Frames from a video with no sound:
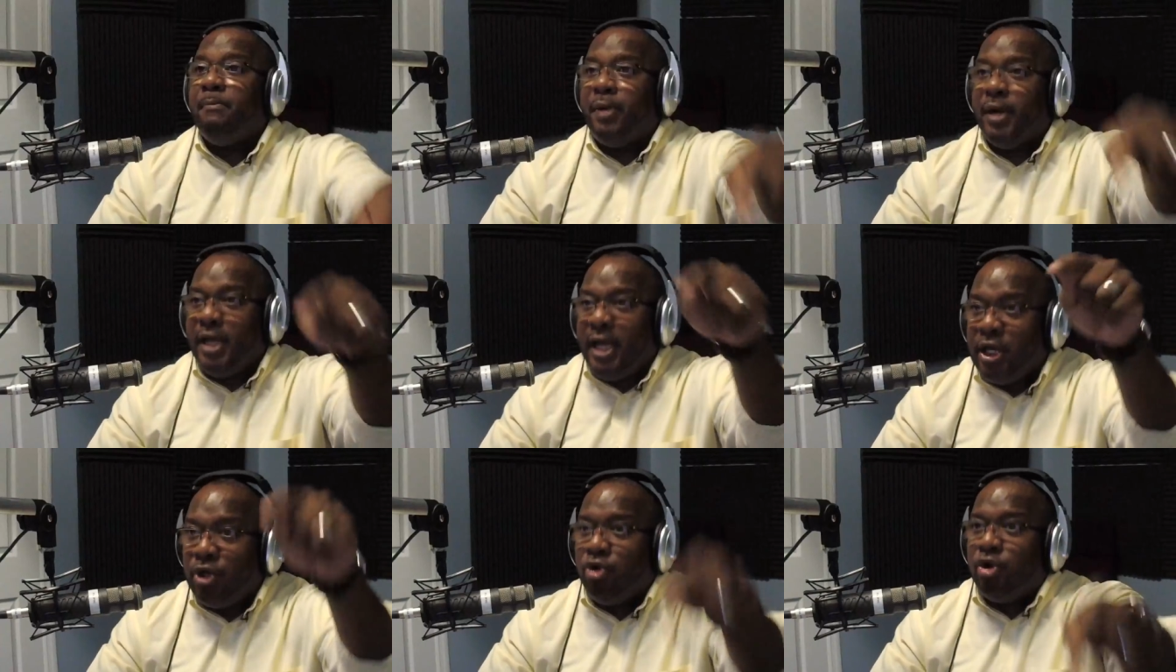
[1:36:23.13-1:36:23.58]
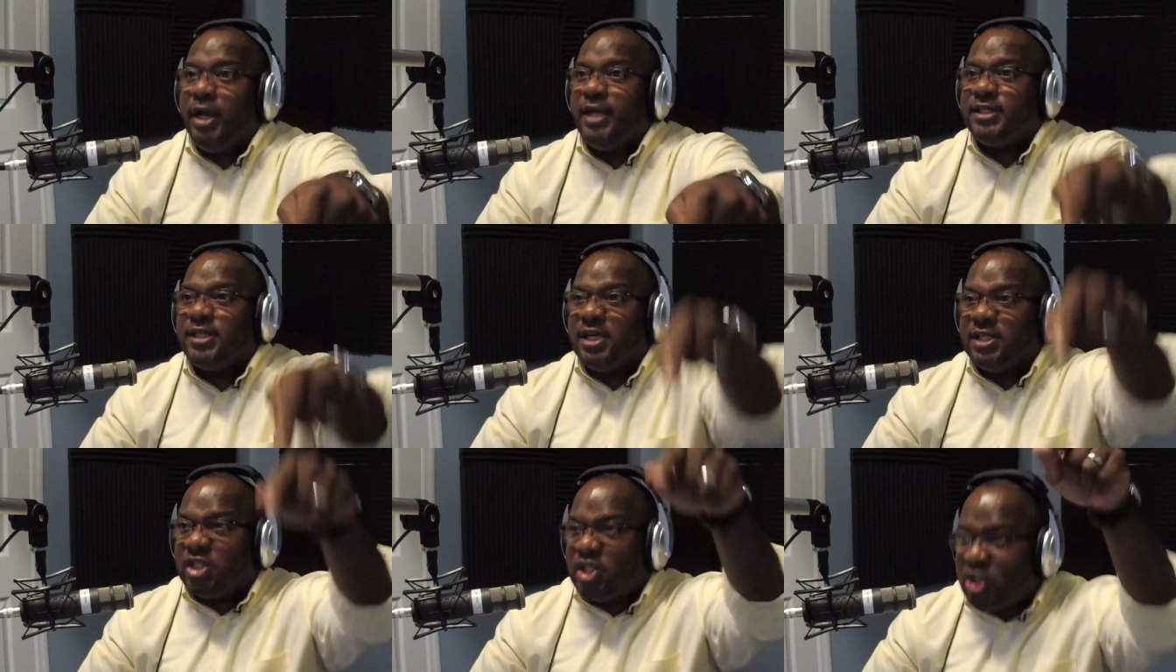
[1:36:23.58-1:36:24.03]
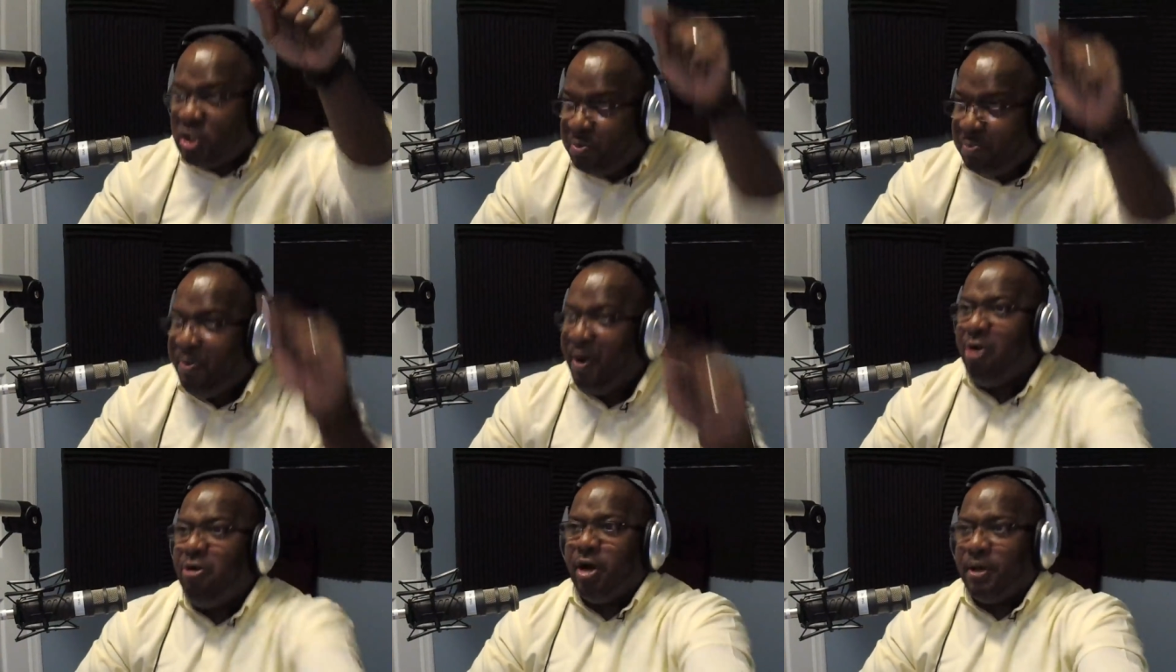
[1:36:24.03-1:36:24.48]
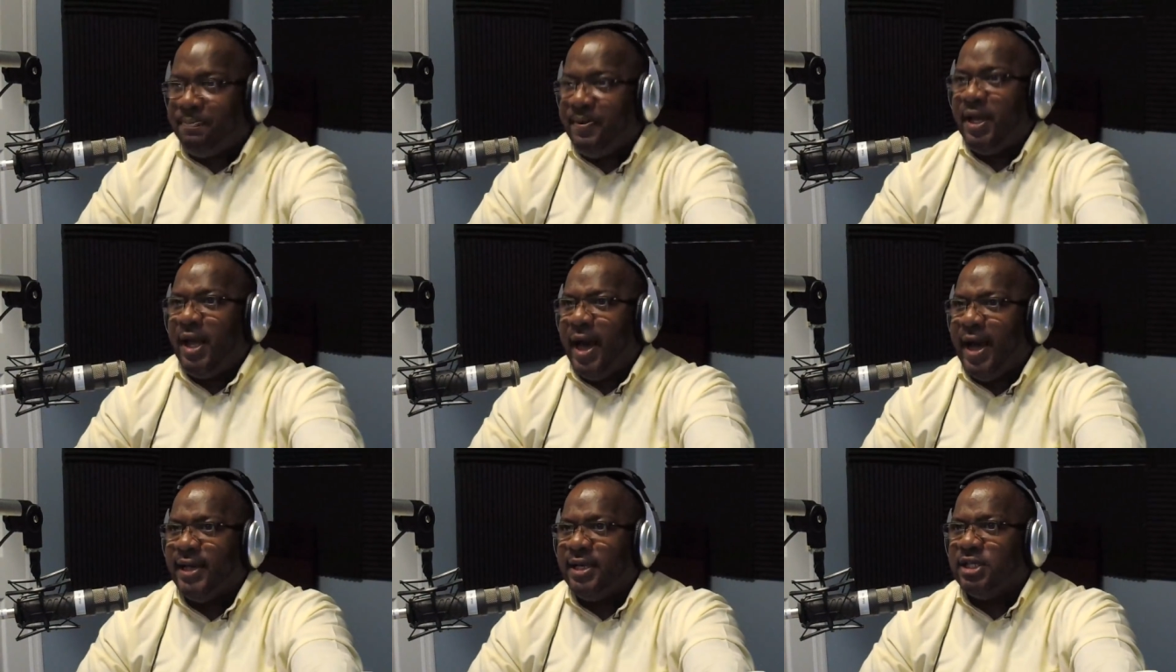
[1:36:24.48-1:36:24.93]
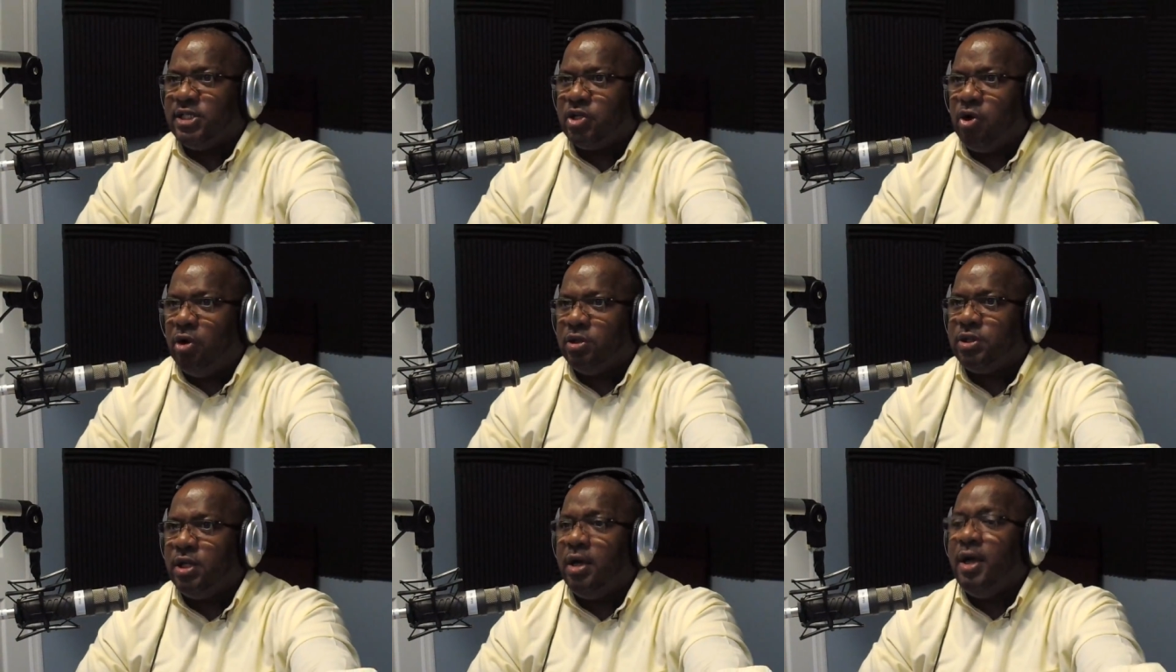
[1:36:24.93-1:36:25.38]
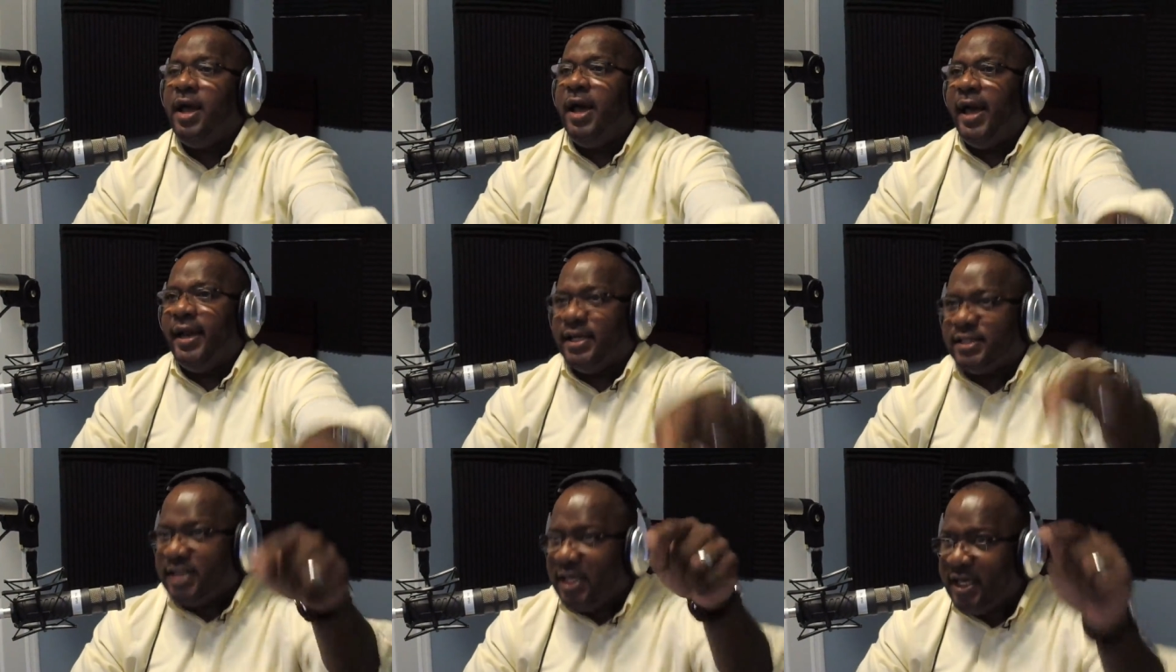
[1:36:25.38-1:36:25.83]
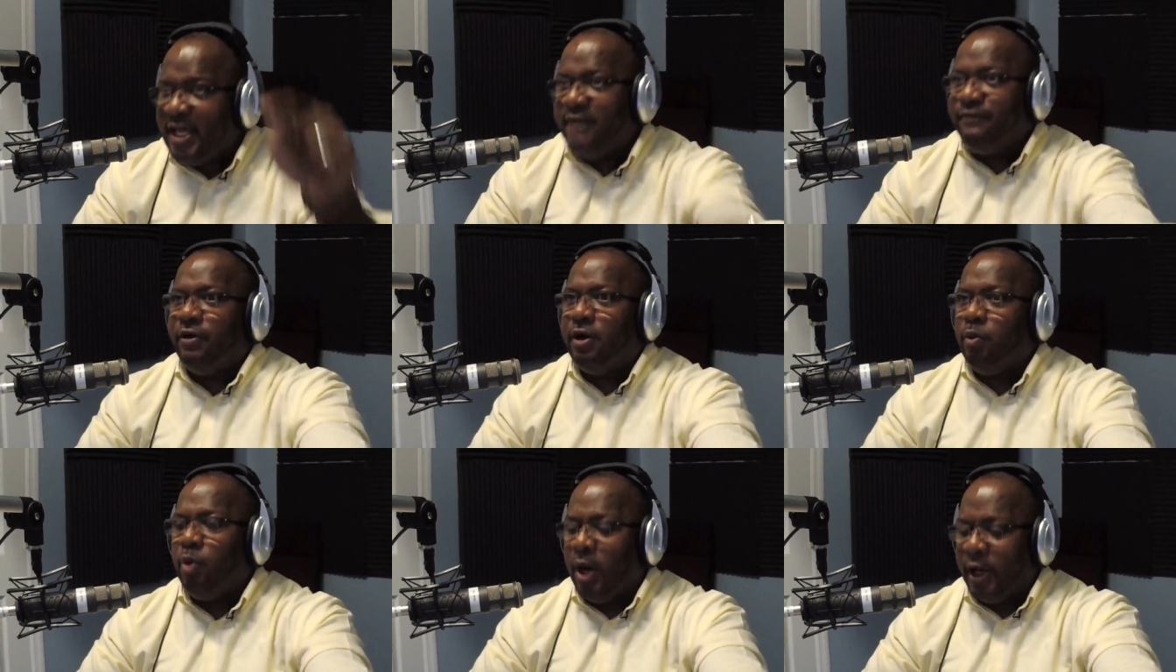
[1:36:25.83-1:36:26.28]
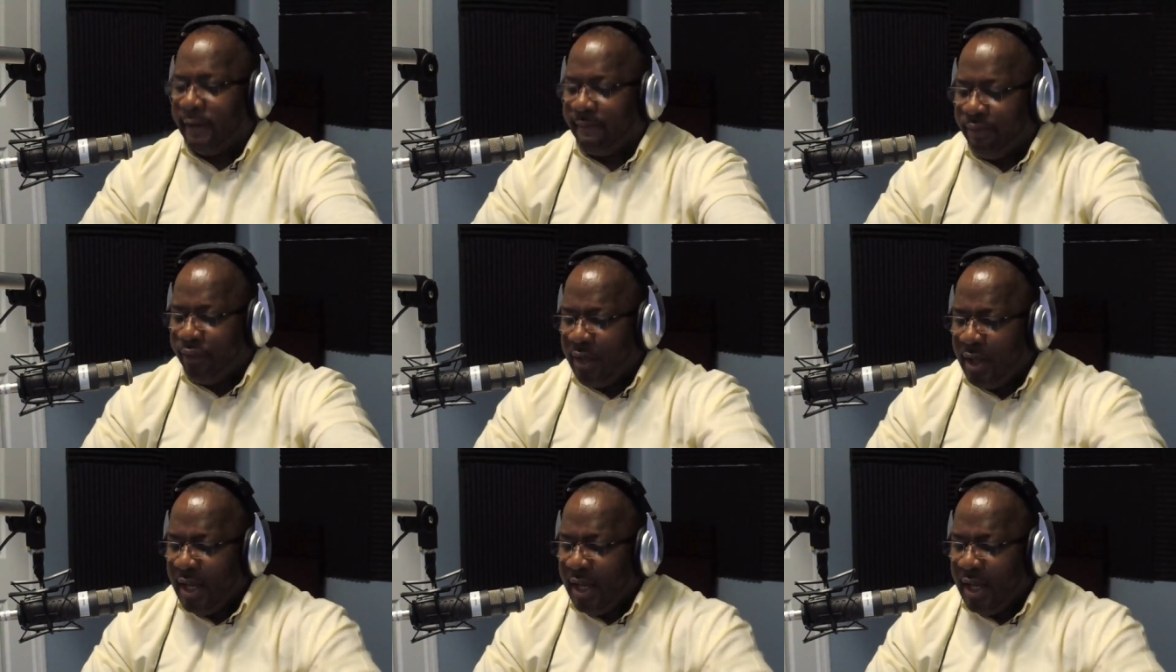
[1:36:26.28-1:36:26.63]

But he know there's a spirit behind this altar, and it's an evil one.